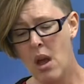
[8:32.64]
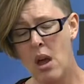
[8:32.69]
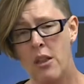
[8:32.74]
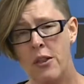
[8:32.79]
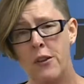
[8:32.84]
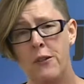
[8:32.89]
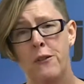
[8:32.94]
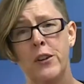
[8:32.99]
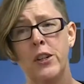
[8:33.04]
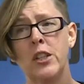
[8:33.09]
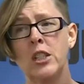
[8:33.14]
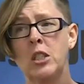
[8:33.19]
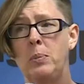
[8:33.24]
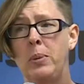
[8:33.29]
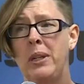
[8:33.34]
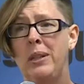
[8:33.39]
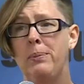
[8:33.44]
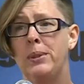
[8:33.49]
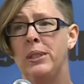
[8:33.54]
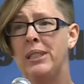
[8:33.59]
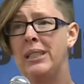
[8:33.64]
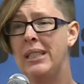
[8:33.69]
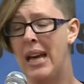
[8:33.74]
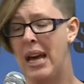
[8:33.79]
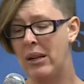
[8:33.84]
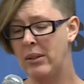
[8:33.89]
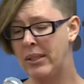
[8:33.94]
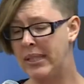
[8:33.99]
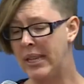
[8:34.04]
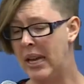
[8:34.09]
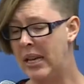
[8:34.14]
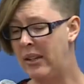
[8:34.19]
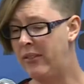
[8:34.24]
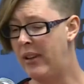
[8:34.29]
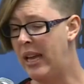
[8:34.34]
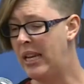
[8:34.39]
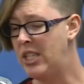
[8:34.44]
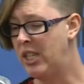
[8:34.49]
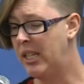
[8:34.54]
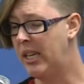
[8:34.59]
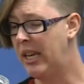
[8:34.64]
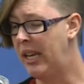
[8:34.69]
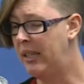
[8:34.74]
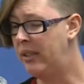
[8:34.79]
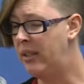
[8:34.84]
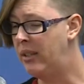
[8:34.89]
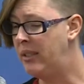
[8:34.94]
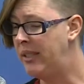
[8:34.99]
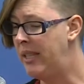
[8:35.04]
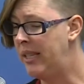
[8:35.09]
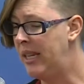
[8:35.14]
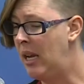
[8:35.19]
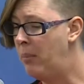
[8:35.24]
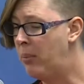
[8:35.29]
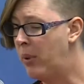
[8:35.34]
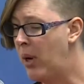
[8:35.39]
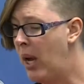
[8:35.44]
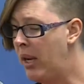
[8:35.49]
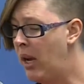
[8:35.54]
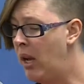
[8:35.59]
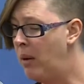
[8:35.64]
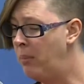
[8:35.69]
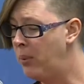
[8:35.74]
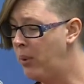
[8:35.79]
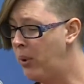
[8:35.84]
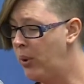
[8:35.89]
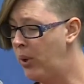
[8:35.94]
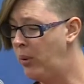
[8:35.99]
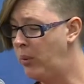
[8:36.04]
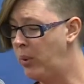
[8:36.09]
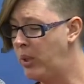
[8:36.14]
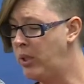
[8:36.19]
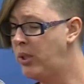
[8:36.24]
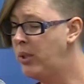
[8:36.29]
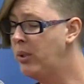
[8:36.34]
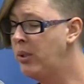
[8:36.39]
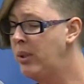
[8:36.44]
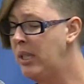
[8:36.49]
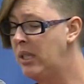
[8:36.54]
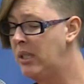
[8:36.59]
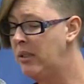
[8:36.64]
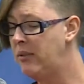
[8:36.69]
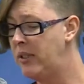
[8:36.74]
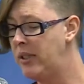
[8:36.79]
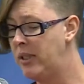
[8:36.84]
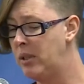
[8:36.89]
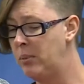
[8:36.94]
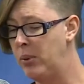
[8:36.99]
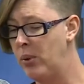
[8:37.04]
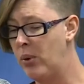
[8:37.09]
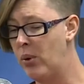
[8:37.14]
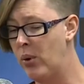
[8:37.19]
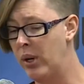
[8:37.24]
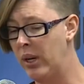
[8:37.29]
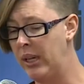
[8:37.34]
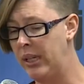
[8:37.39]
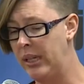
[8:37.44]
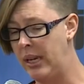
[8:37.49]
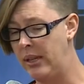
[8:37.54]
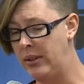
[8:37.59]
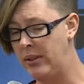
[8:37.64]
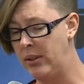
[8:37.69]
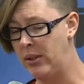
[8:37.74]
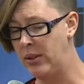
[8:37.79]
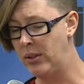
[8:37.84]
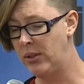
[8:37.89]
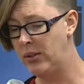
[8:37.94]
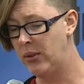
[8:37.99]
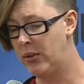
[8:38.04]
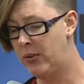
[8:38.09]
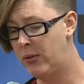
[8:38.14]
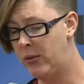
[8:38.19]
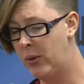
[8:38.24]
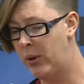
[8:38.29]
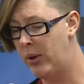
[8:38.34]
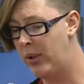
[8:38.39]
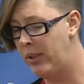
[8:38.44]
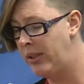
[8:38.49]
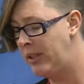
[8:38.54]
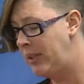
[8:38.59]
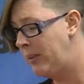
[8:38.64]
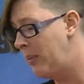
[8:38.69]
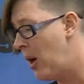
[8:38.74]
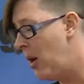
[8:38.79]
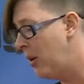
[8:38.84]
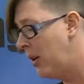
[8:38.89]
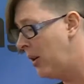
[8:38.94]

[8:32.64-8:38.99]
The first people outside of educators that I brought on board were two indivisible organizers from the small